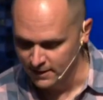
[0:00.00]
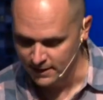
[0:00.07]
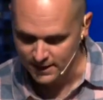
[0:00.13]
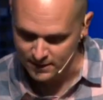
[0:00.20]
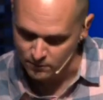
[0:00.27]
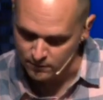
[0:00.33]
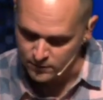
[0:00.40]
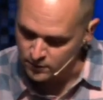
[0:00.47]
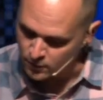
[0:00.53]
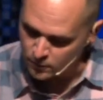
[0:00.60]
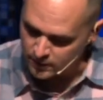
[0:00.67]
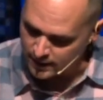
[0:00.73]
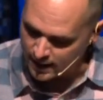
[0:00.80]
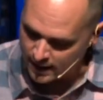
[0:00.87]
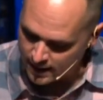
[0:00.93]
Anyway, if you don't know
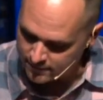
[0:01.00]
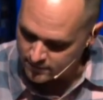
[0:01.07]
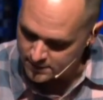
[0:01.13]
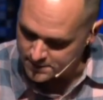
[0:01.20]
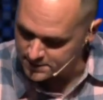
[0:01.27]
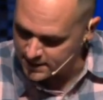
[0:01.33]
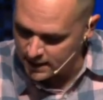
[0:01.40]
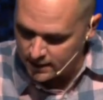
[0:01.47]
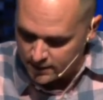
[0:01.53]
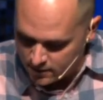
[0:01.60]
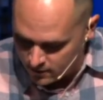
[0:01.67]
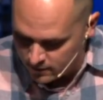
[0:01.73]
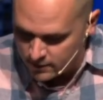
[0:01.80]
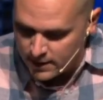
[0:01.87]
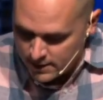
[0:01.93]
what Ivan and Sally
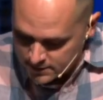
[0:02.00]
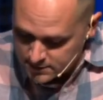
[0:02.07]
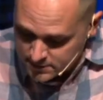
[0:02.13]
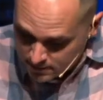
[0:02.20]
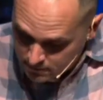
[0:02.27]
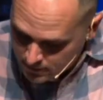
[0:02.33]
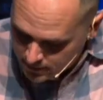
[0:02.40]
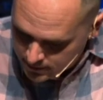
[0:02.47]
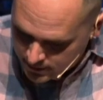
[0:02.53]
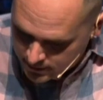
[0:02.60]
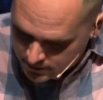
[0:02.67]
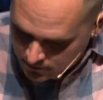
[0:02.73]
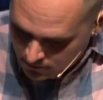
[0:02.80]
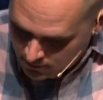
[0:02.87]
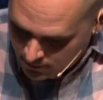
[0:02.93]
are, ask somebody. They
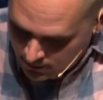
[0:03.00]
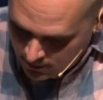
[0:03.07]
do.